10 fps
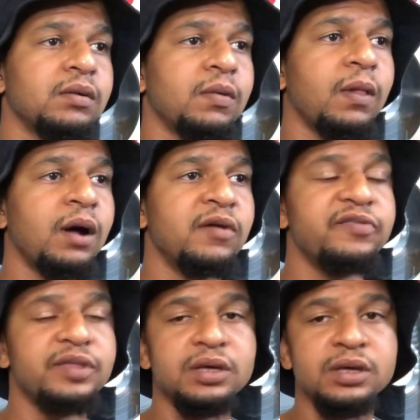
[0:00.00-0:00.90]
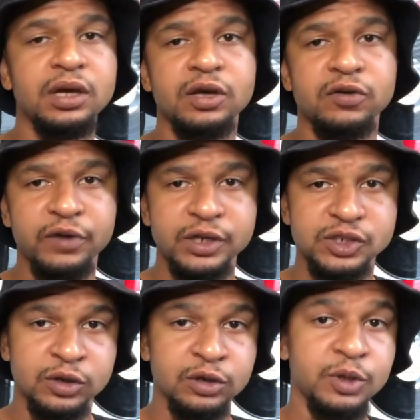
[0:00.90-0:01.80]
of the King of the Ring
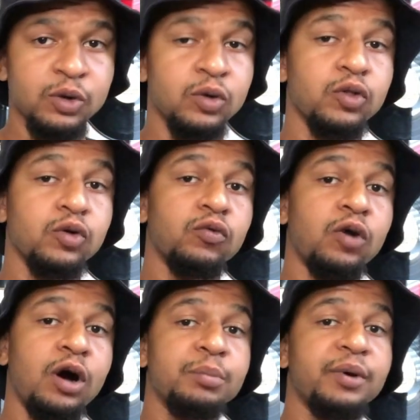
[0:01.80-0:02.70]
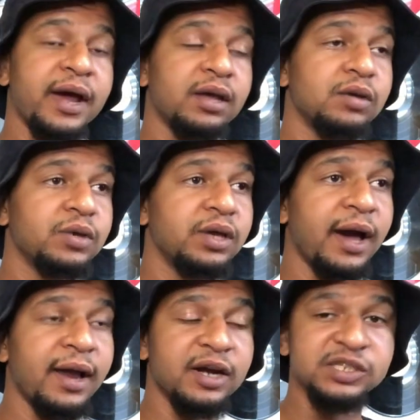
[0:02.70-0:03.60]
tournament on the Raw bracket. We got
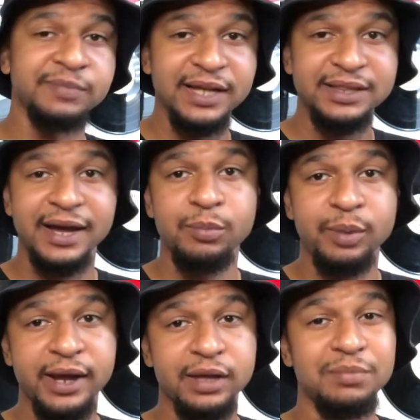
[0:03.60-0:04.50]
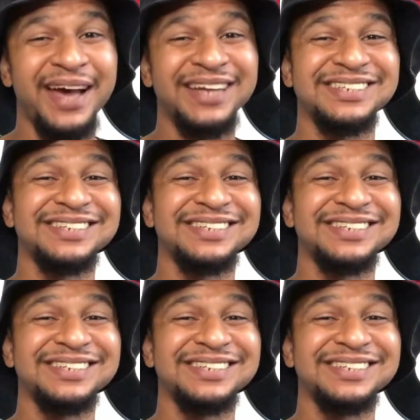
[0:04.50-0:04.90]
our SmackDown bracket matches